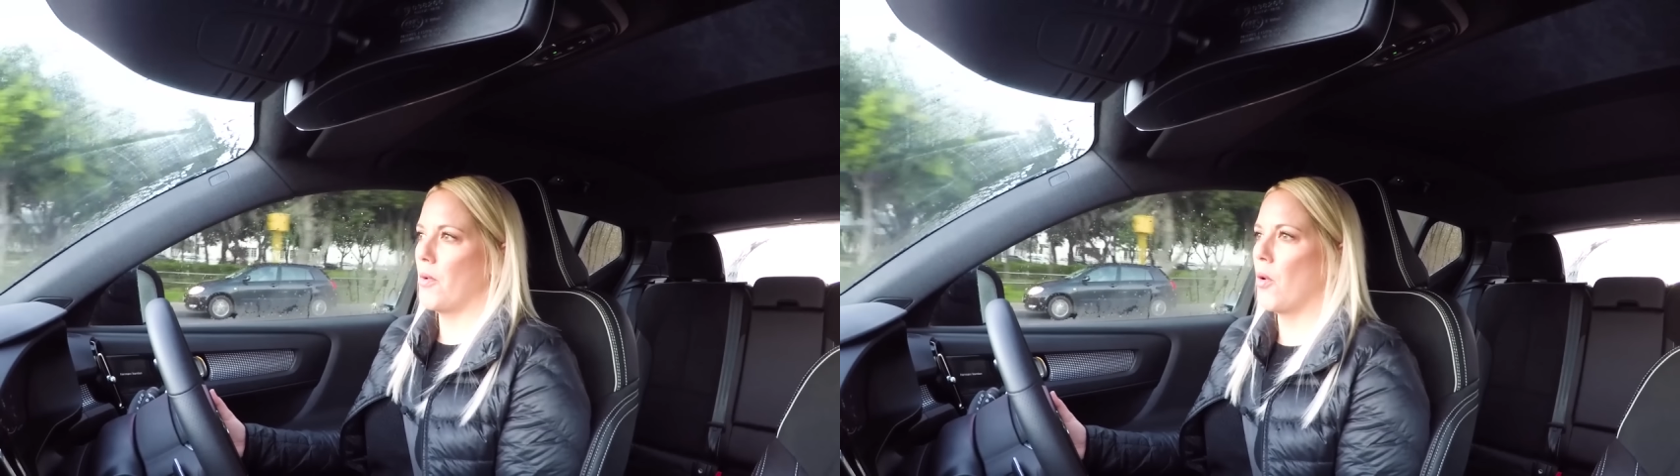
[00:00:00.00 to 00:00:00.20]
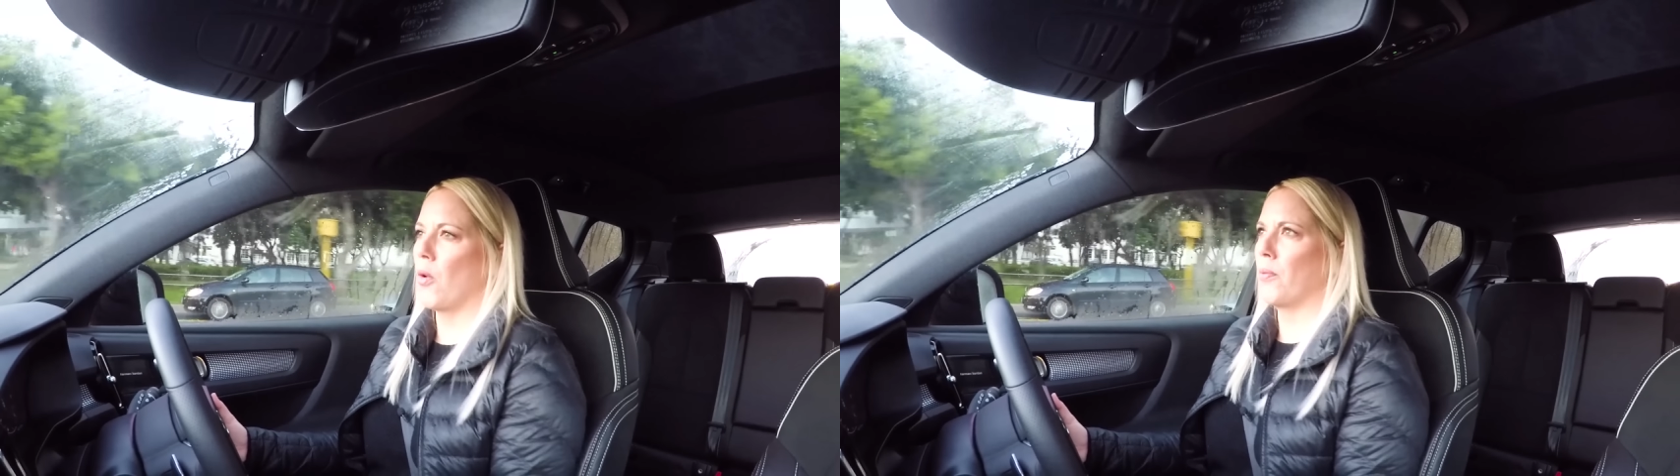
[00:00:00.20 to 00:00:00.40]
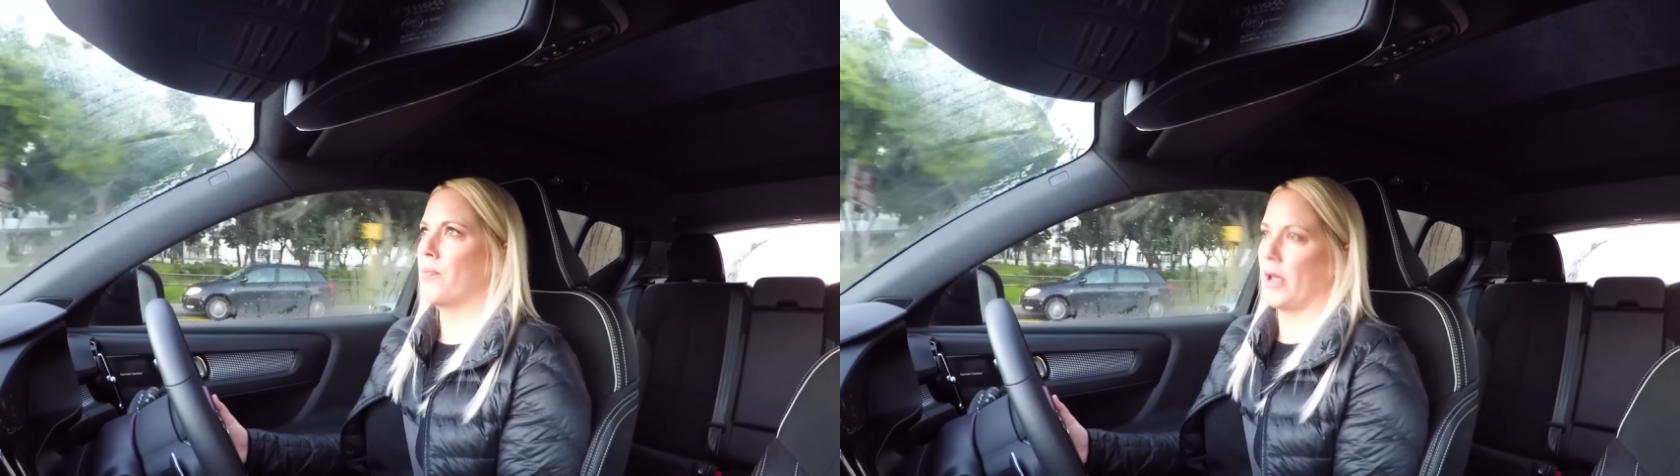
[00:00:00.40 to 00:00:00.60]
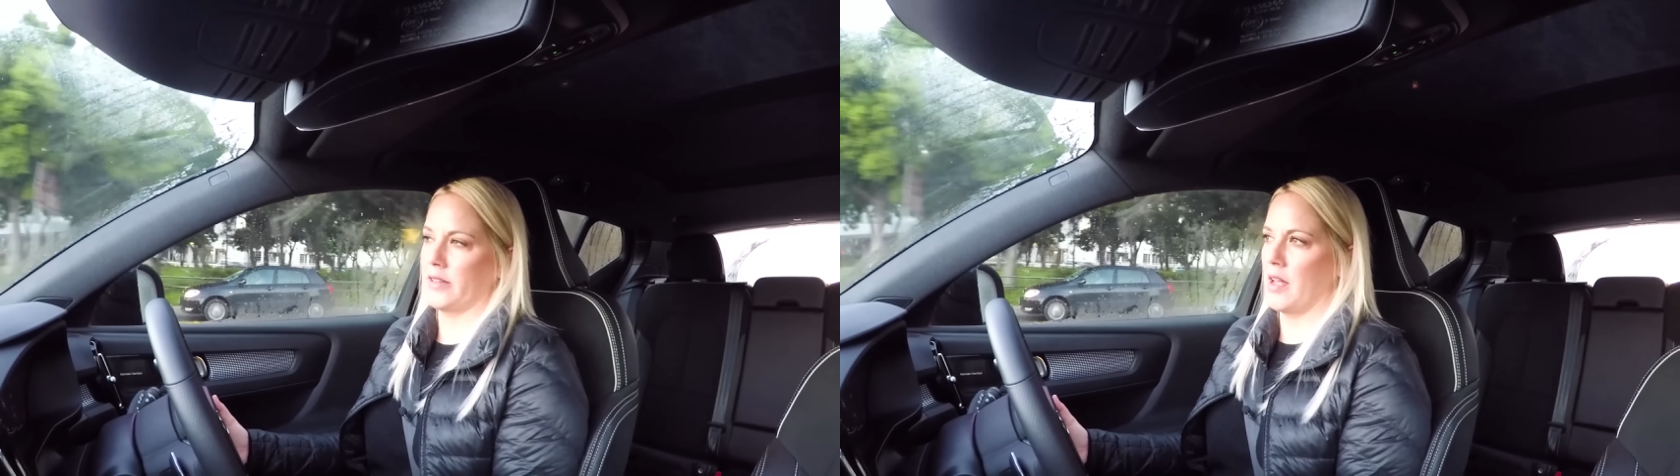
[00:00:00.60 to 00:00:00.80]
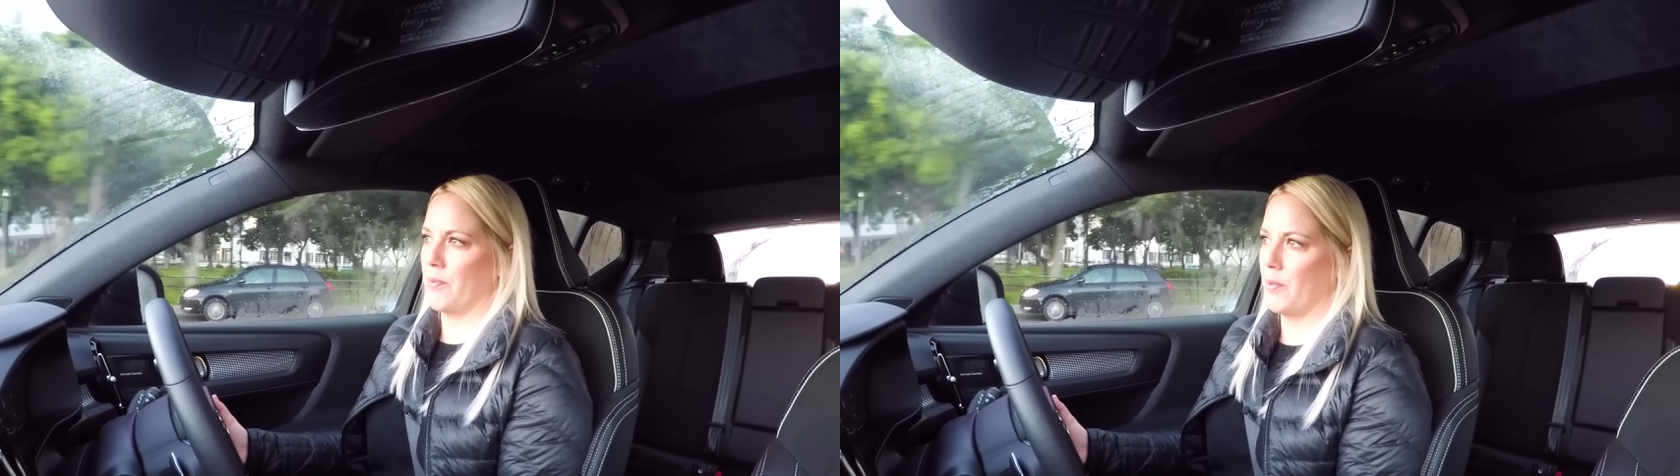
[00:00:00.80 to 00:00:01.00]
or
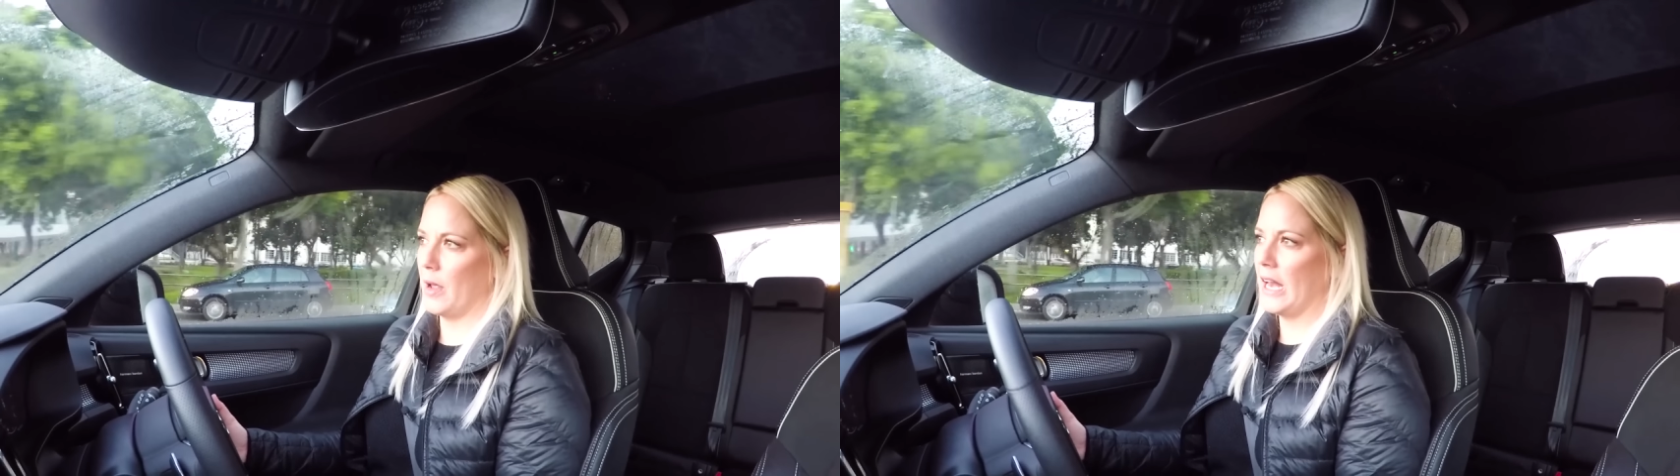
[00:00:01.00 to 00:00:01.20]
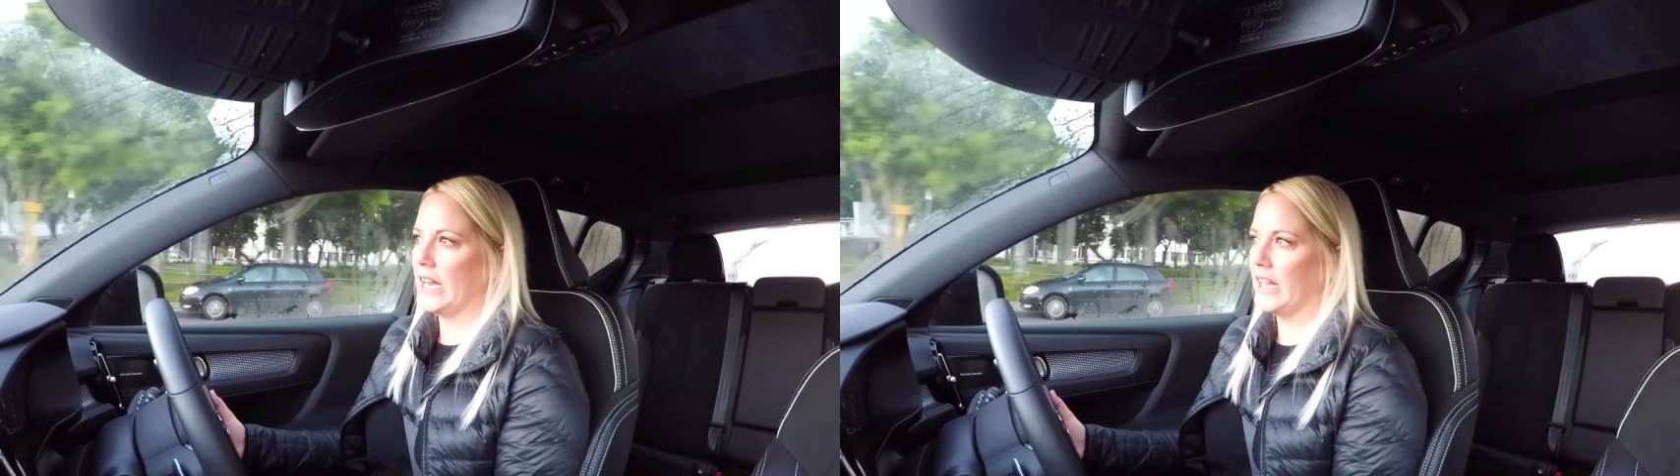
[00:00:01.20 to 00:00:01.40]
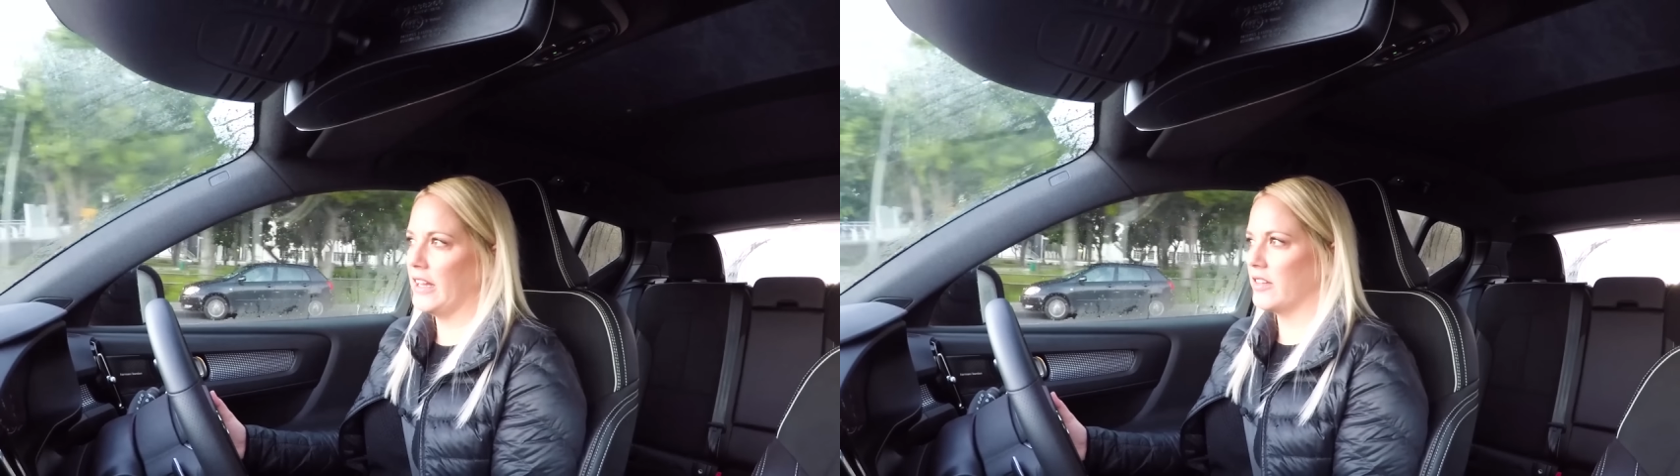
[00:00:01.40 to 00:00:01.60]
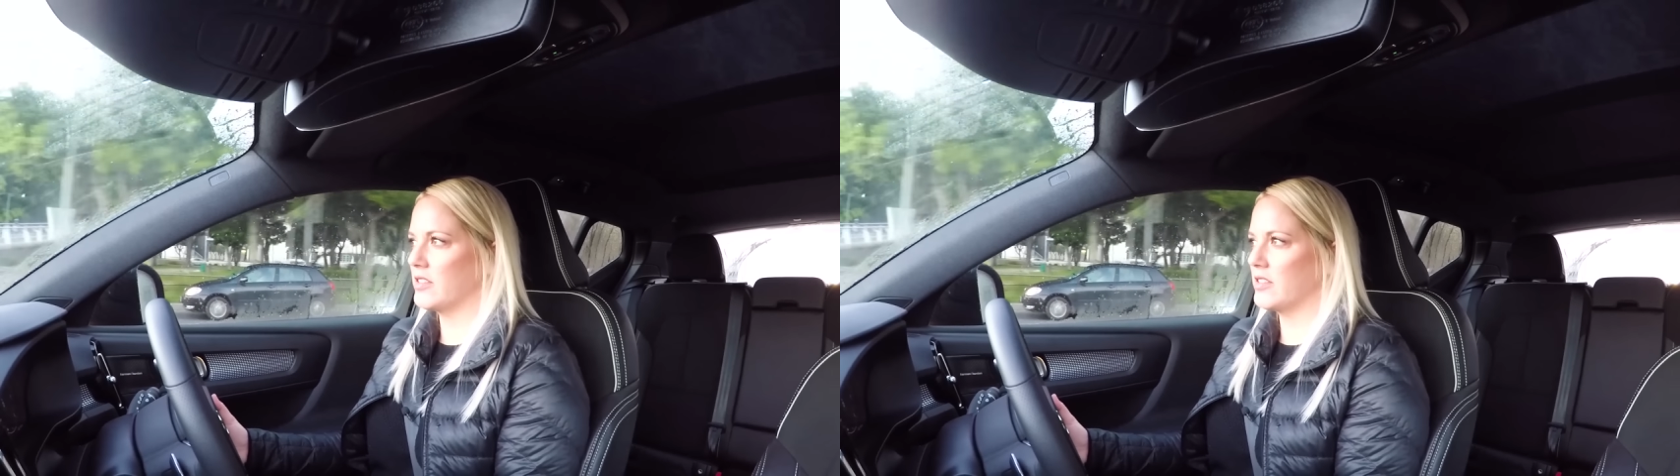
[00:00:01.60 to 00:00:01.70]
picks up any